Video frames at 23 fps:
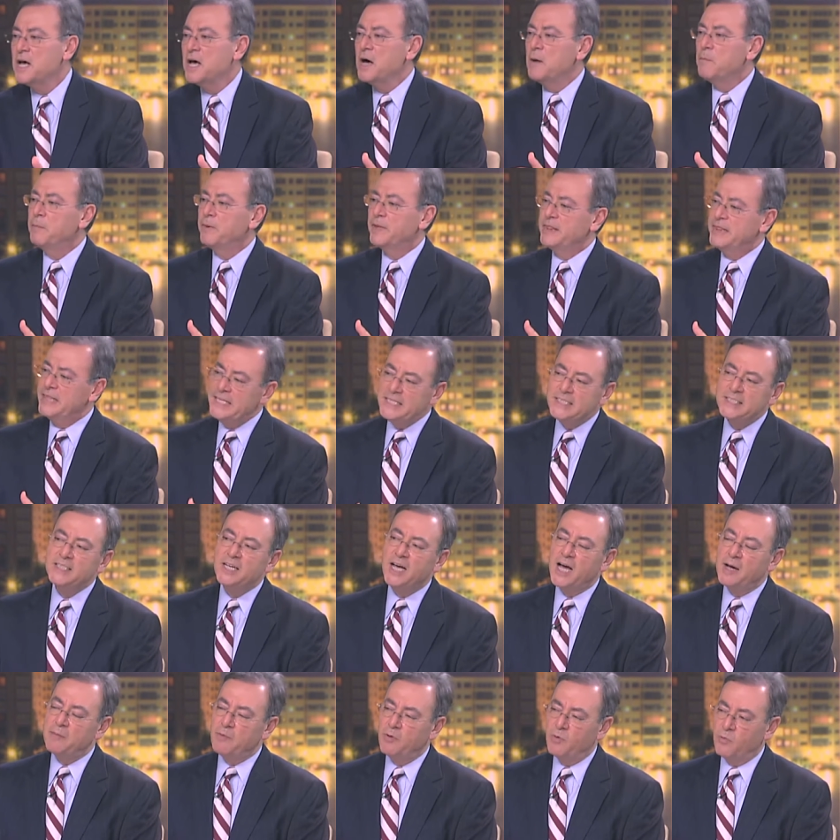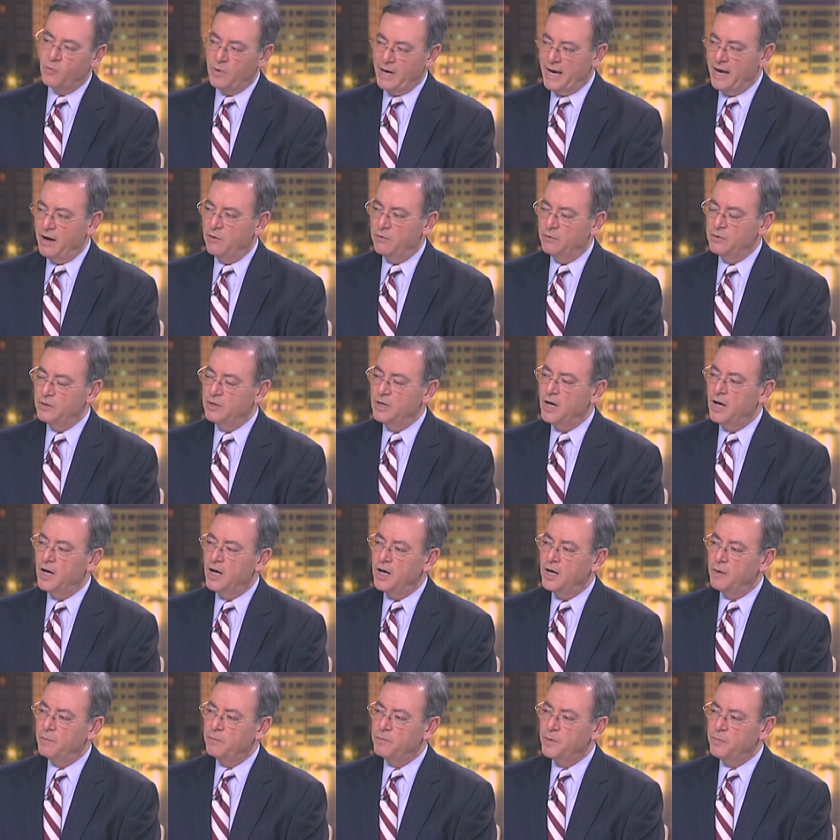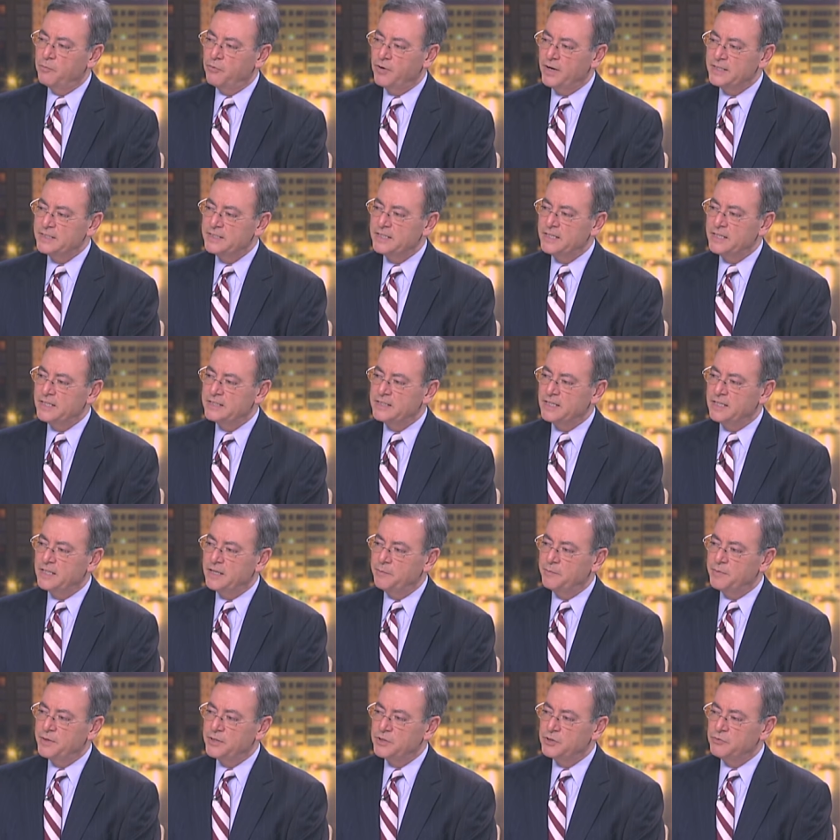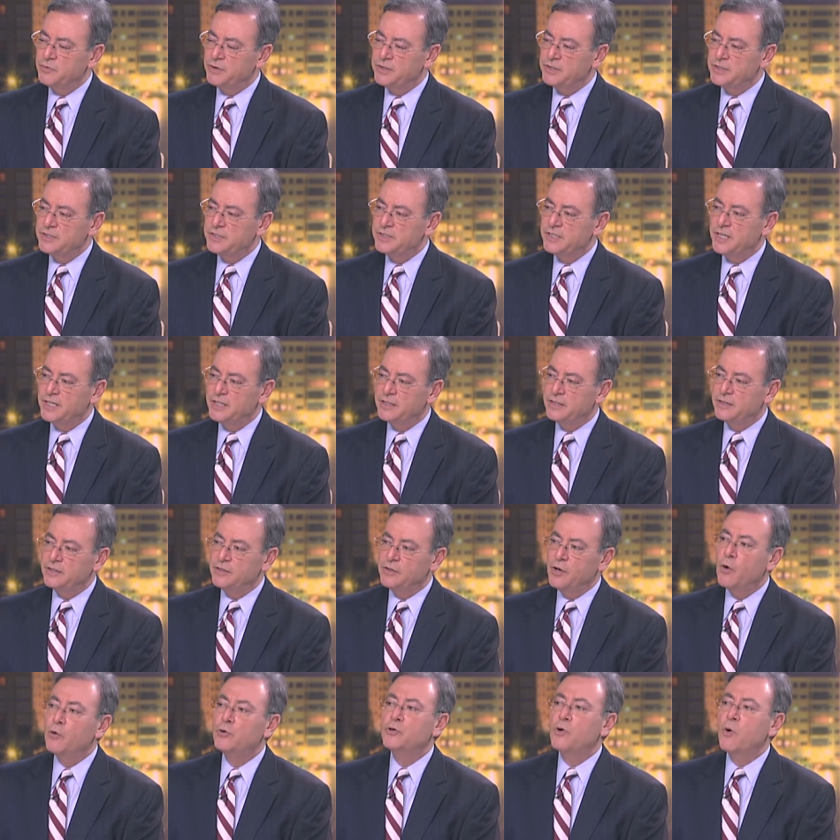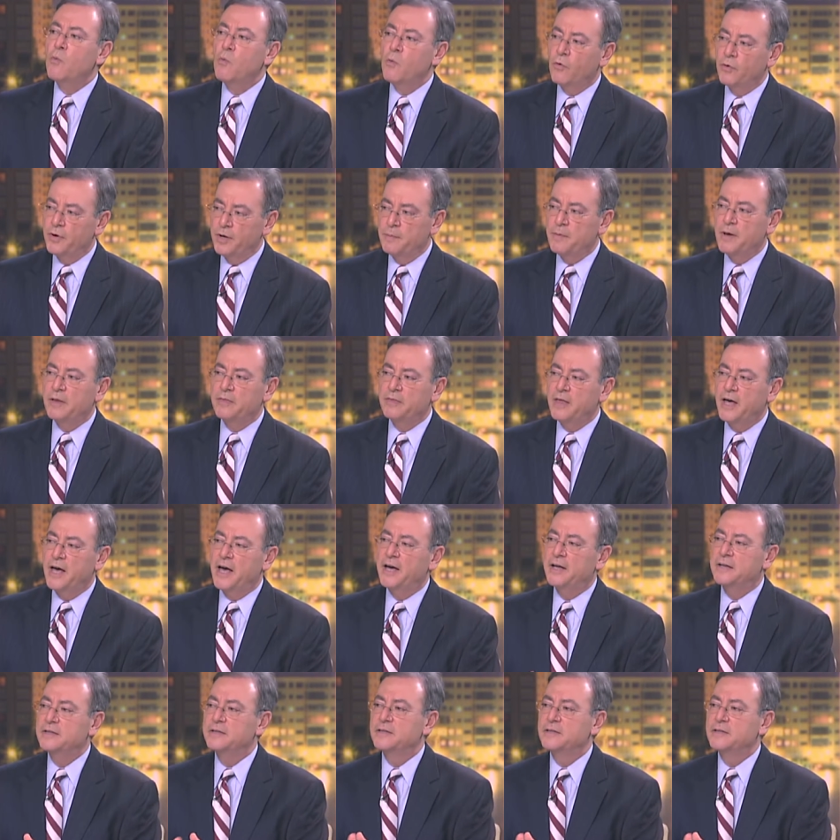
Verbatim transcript: But this time around, um, the president and the administration said, no, don't worry about that.